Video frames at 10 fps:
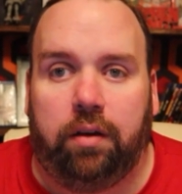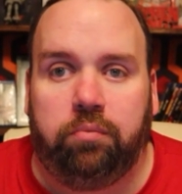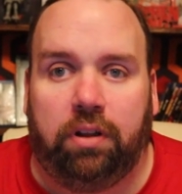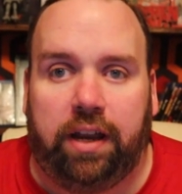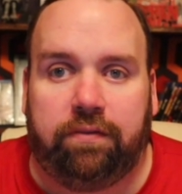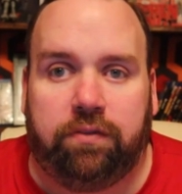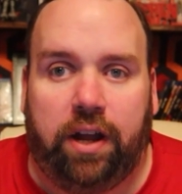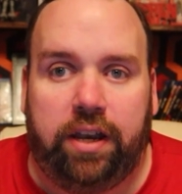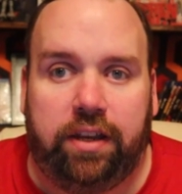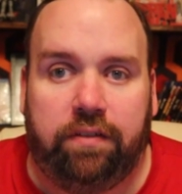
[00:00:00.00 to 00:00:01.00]
Black
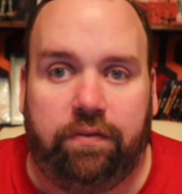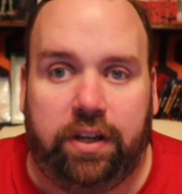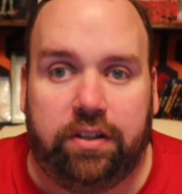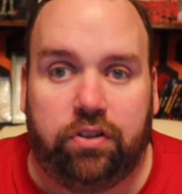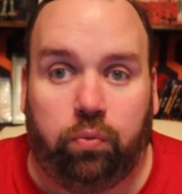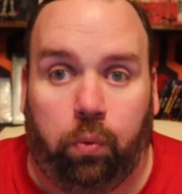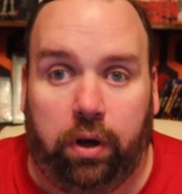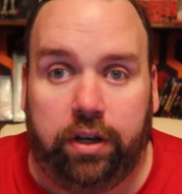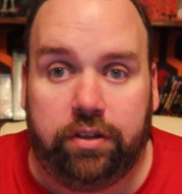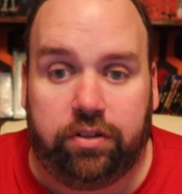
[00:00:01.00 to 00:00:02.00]
Friday events
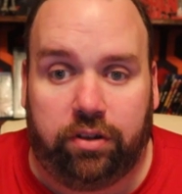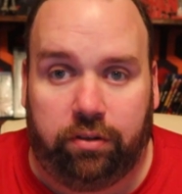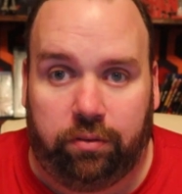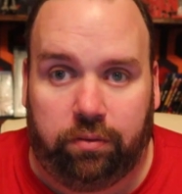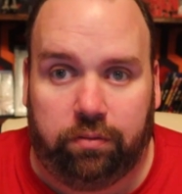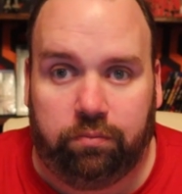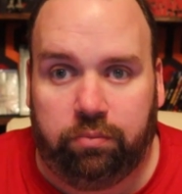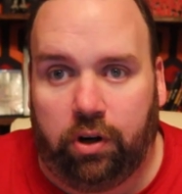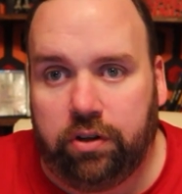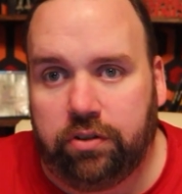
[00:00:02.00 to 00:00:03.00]
1 and 2.
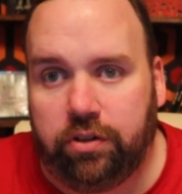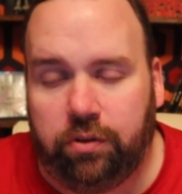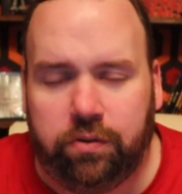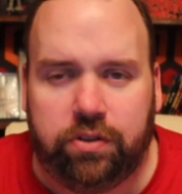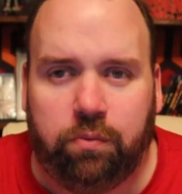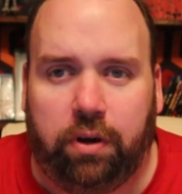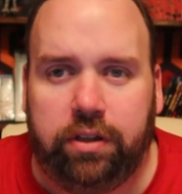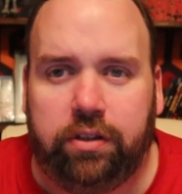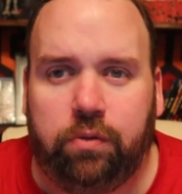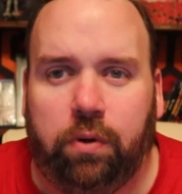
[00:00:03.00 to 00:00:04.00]
Part 2 is the
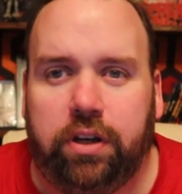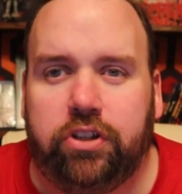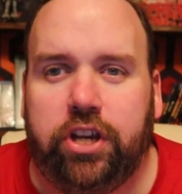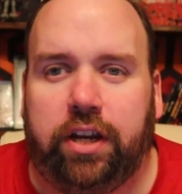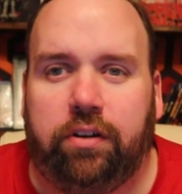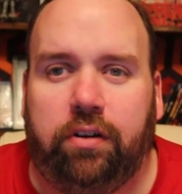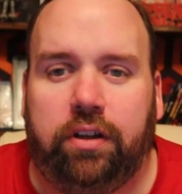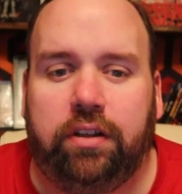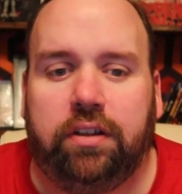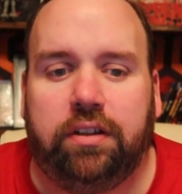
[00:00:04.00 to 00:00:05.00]
one that you want to check
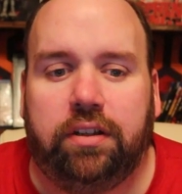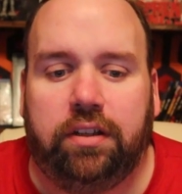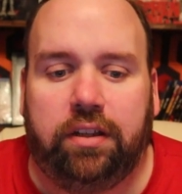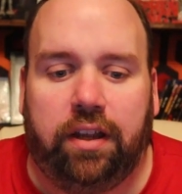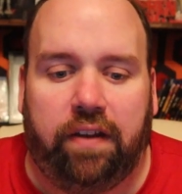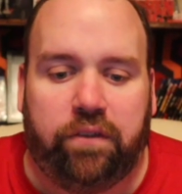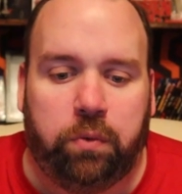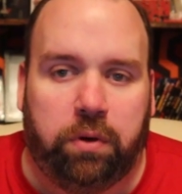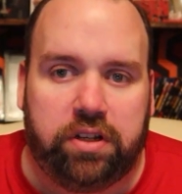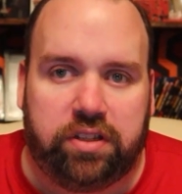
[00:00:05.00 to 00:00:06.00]
on if
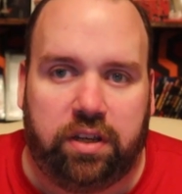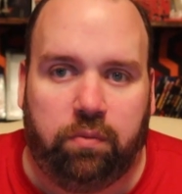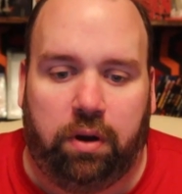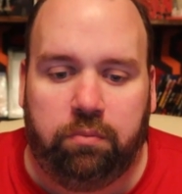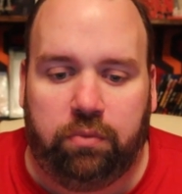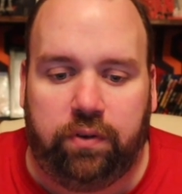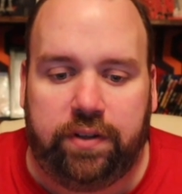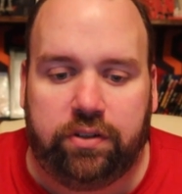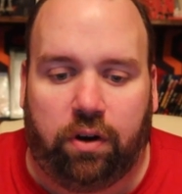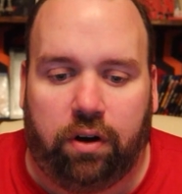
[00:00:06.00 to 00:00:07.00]
you want to see what
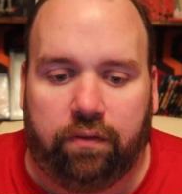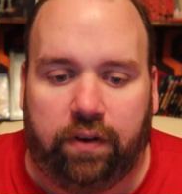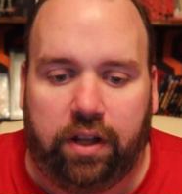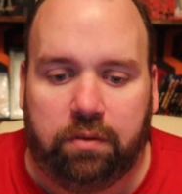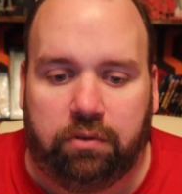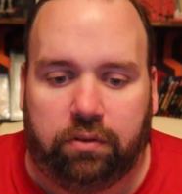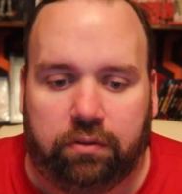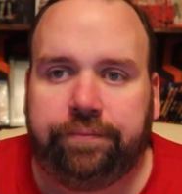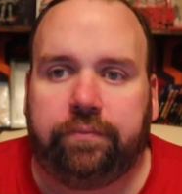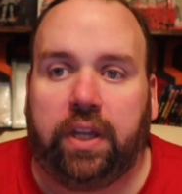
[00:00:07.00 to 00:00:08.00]
movies are available.
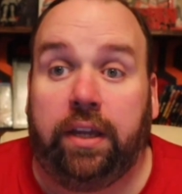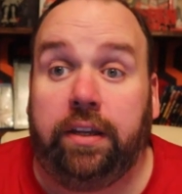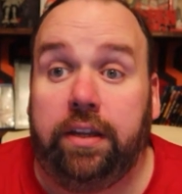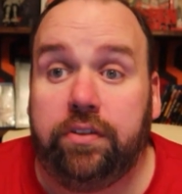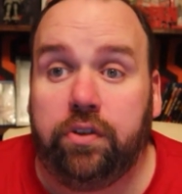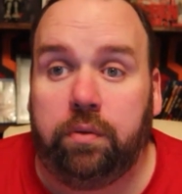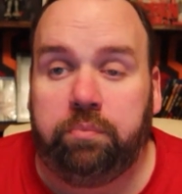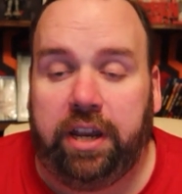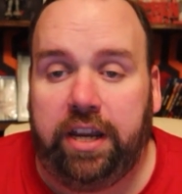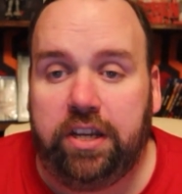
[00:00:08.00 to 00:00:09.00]
And it is on
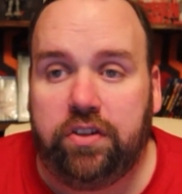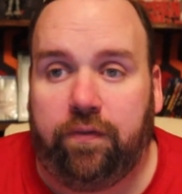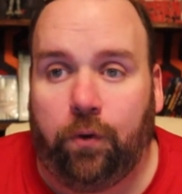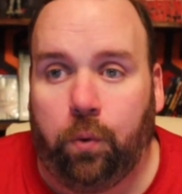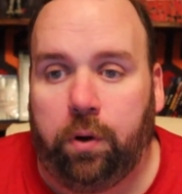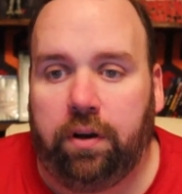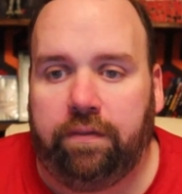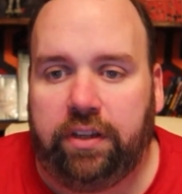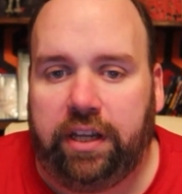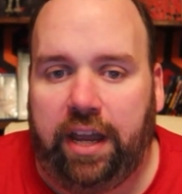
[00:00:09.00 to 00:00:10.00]
page 4
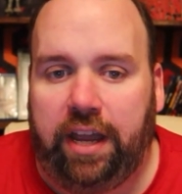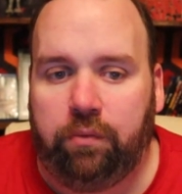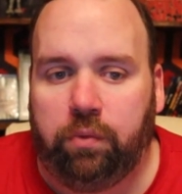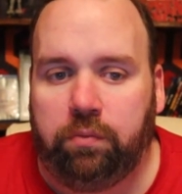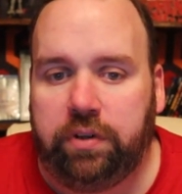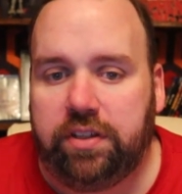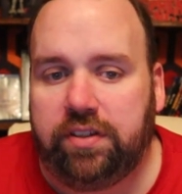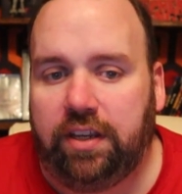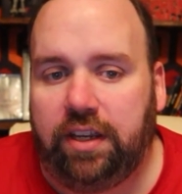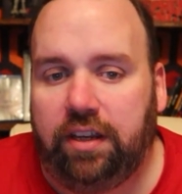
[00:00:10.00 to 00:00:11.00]
of the ad when we
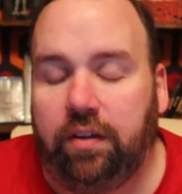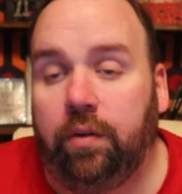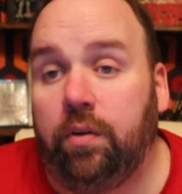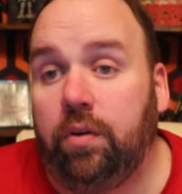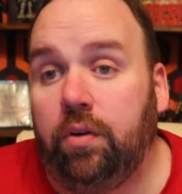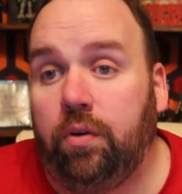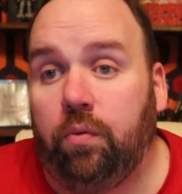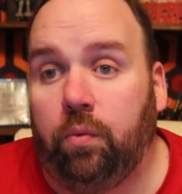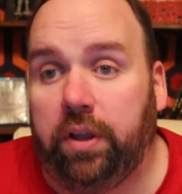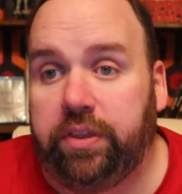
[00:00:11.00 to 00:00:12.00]
see
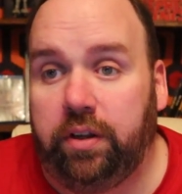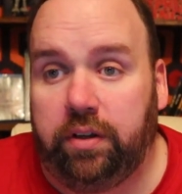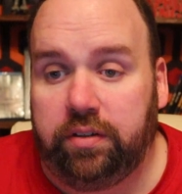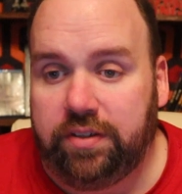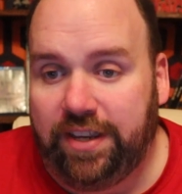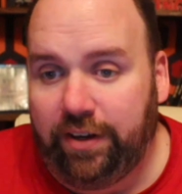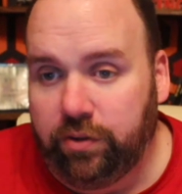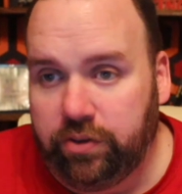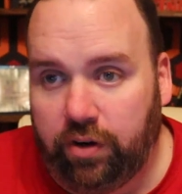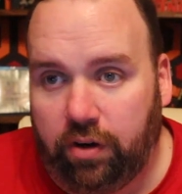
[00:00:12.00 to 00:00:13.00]
what the
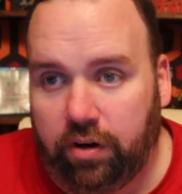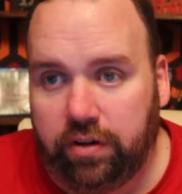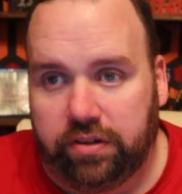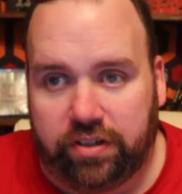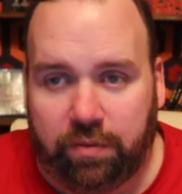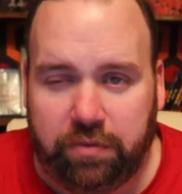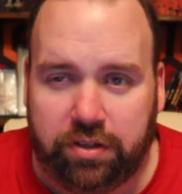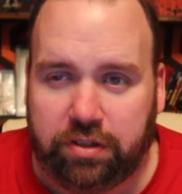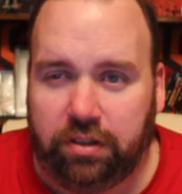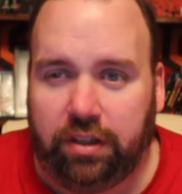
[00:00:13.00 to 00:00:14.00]
tiers are and some of
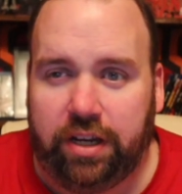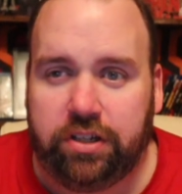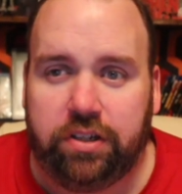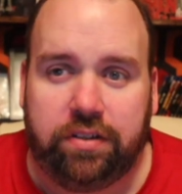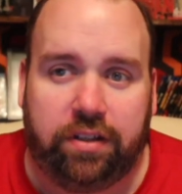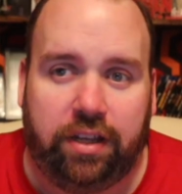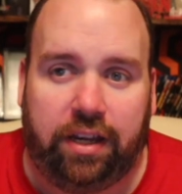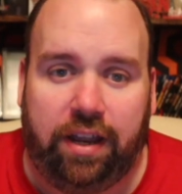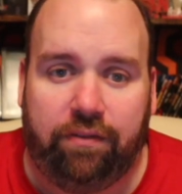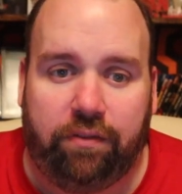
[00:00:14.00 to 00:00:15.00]
the selections that
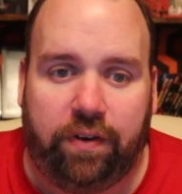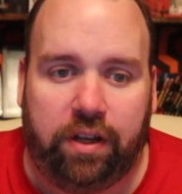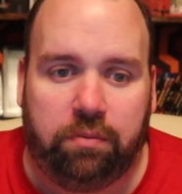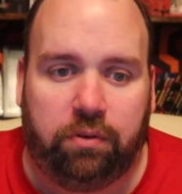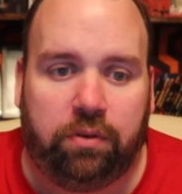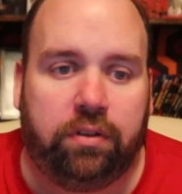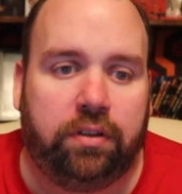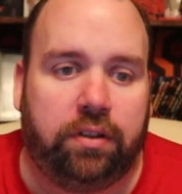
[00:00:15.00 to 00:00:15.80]
they have available.